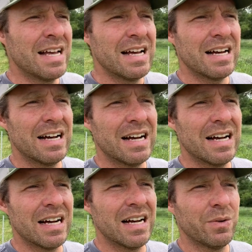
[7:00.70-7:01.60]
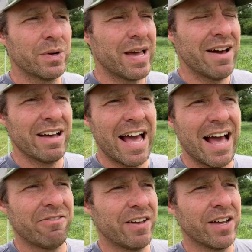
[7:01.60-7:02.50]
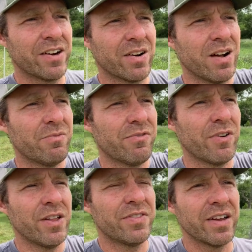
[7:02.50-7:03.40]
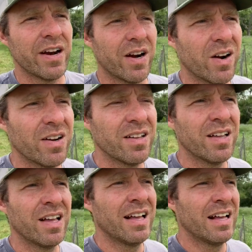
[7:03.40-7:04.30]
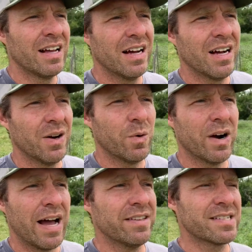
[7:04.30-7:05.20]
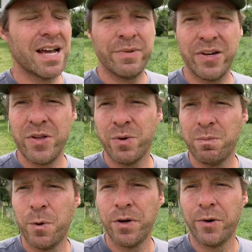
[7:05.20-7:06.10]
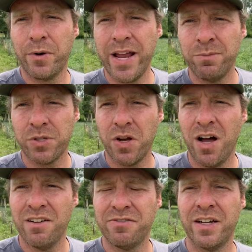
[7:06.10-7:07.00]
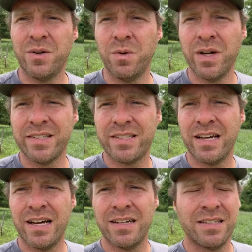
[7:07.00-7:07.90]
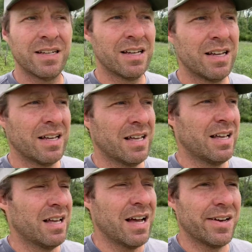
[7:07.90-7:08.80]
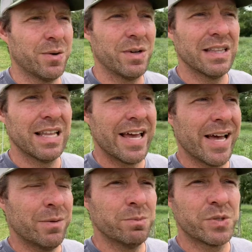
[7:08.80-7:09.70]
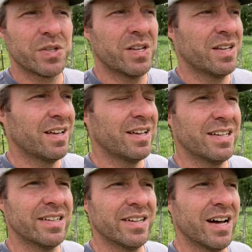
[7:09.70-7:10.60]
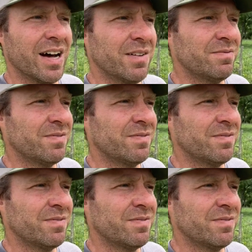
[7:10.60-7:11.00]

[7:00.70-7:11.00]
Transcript: uh, what do we have, a half acre up front there uh, where I, this time of year, you want to pull your rams off. I don't want, uh, I don't want lambs in, uh,